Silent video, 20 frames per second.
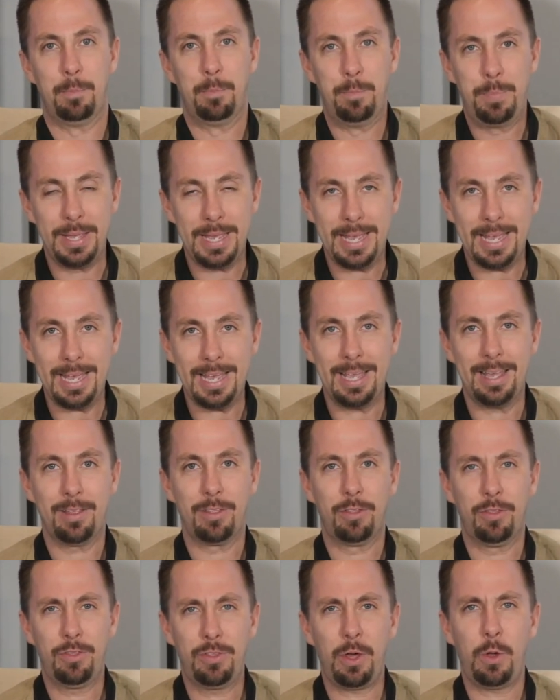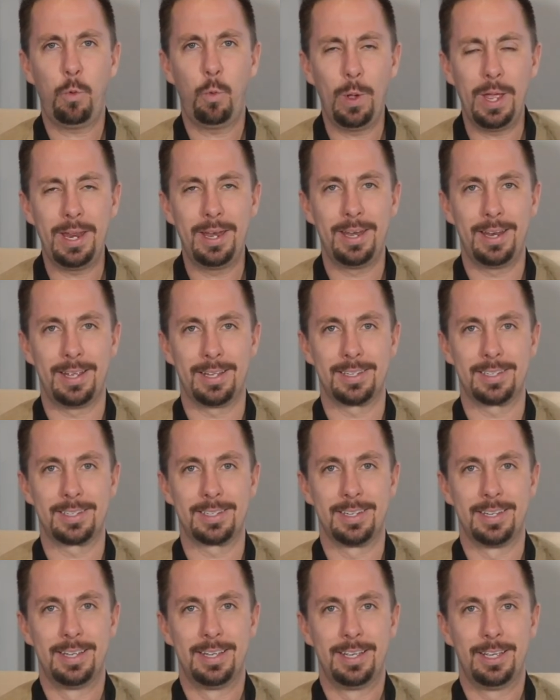Be the
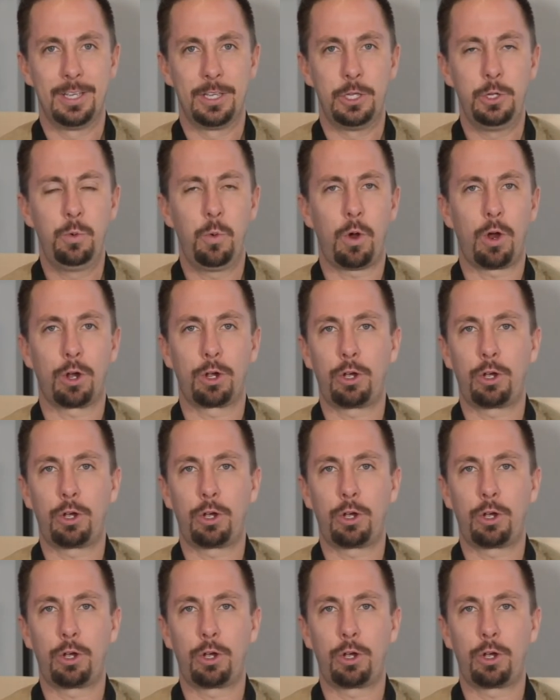witness. You are